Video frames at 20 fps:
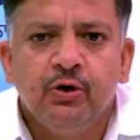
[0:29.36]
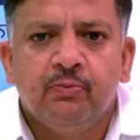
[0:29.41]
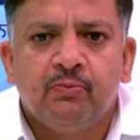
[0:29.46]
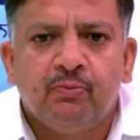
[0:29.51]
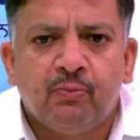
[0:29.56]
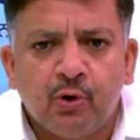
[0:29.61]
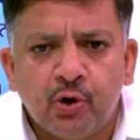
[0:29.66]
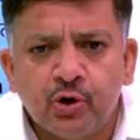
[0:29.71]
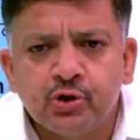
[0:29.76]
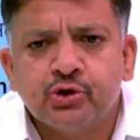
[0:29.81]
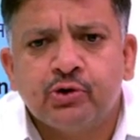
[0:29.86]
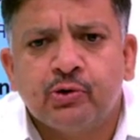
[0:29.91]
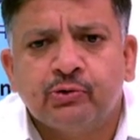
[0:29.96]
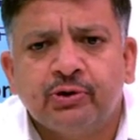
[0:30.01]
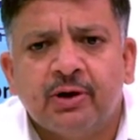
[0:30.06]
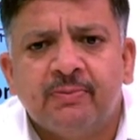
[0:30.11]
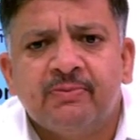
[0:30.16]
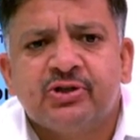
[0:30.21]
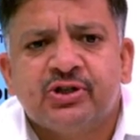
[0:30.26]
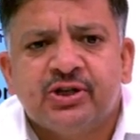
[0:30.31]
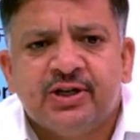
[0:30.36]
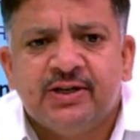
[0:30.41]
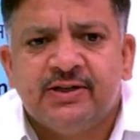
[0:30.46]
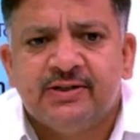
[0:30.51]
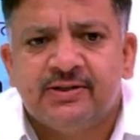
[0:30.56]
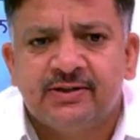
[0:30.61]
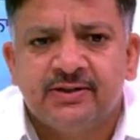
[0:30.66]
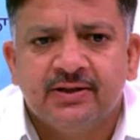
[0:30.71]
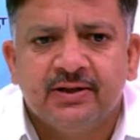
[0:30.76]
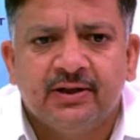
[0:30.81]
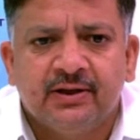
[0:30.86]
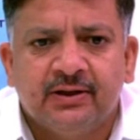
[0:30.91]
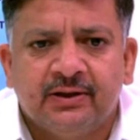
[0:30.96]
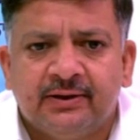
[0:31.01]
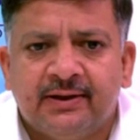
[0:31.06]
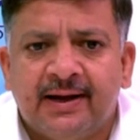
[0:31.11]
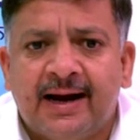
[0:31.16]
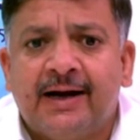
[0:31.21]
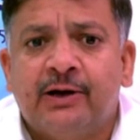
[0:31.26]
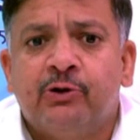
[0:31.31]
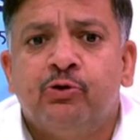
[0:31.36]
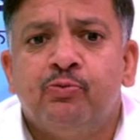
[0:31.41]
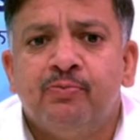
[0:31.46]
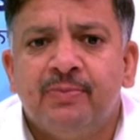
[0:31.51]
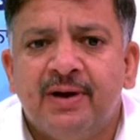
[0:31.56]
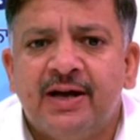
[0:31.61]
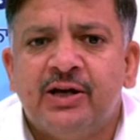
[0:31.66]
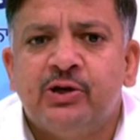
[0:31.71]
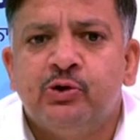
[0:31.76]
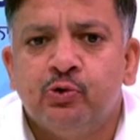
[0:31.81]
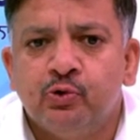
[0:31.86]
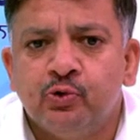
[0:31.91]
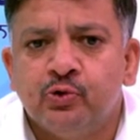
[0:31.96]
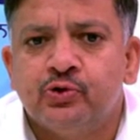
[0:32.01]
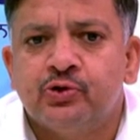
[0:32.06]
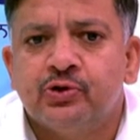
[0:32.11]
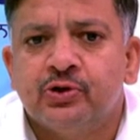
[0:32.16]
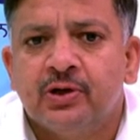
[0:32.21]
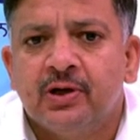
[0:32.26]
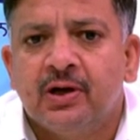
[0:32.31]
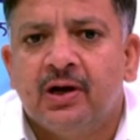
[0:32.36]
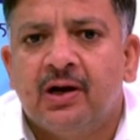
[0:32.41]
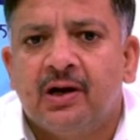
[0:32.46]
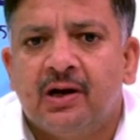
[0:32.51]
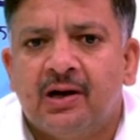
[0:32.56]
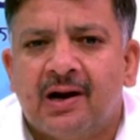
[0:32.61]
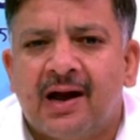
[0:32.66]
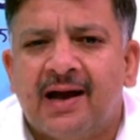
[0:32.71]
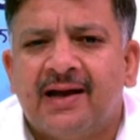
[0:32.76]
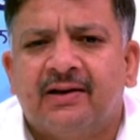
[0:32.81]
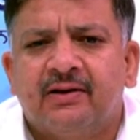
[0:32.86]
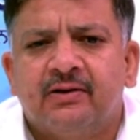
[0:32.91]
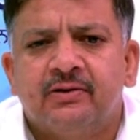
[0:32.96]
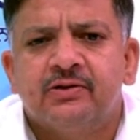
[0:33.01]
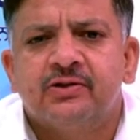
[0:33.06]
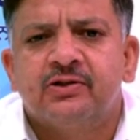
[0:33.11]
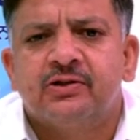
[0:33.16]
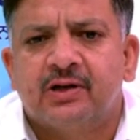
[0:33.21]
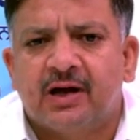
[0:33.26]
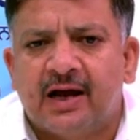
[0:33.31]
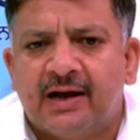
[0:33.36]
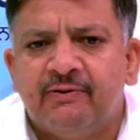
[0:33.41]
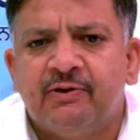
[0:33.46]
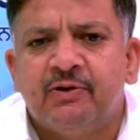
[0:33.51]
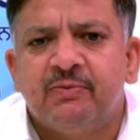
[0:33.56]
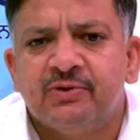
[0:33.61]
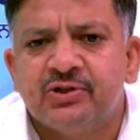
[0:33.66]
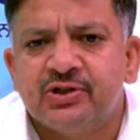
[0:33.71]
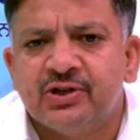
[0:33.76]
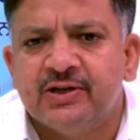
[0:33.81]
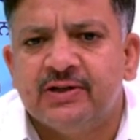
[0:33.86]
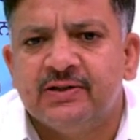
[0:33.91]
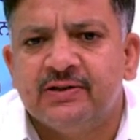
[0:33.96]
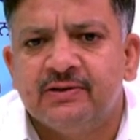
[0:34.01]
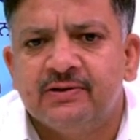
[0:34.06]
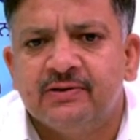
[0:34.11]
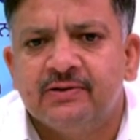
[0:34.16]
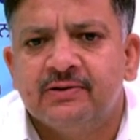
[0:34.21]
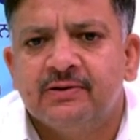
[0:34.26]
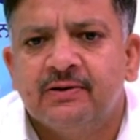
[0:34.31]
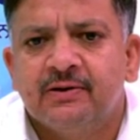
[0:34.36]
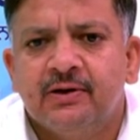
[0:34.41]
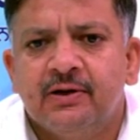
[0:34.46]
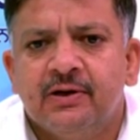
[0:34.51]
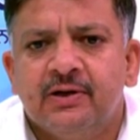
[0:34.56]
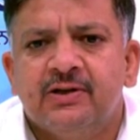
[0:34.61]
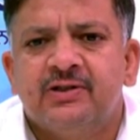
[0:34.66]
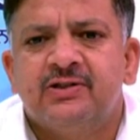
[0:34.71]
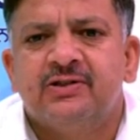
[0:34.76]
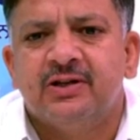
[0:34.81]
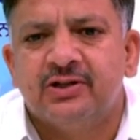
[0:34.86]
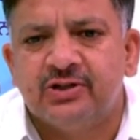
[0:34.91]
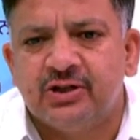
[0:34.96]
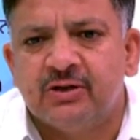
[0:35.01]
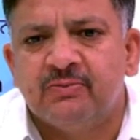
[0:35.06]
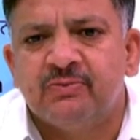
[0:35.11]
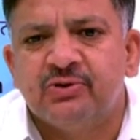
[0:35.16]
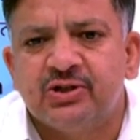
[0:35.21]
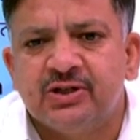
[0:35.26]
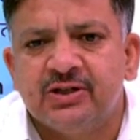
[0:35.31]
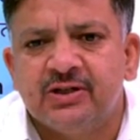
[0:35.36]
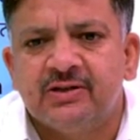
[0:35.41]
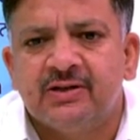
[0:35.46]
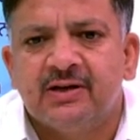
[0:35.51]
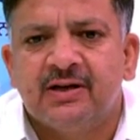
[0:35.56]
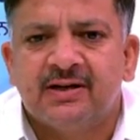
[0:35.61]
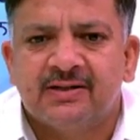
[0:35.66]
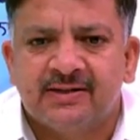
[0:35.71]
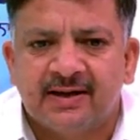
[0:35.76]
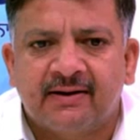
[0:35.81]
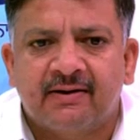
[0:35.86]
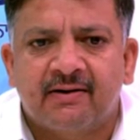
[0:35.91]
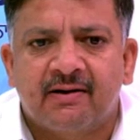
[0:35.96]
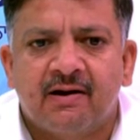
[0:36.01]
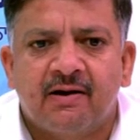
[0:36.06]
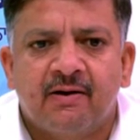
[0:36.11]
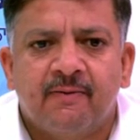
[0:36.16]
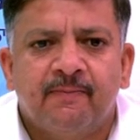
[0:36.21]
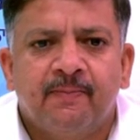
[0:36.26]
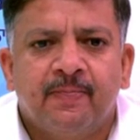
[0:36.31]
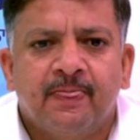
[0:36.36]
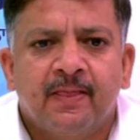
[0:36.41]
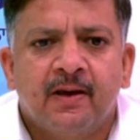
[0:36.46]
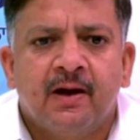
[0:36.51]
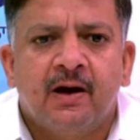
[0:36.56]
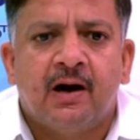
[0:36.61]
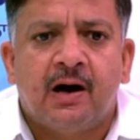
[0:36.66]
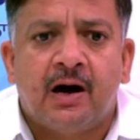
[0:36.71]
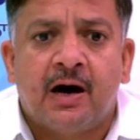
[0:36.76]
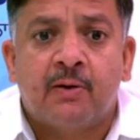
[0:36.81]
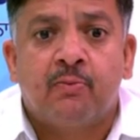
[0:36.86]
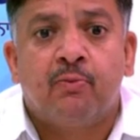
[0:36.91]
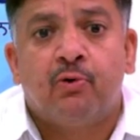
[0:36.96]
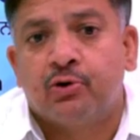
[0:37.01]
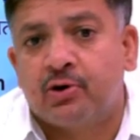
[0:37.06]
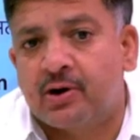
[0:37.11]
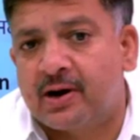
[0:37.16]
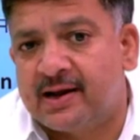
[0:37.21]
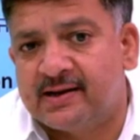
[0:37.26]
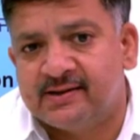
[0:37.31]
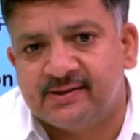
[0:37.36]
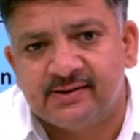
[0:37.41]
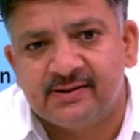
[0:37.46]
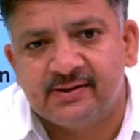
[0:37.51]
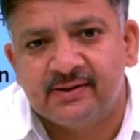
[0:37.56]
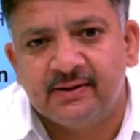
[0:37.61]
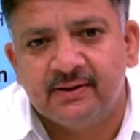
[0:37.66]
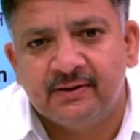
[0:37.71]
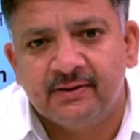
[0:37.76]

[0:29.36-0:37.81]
Most of the machines that you may use like skiving machine, stitching machine, etc. are motorized.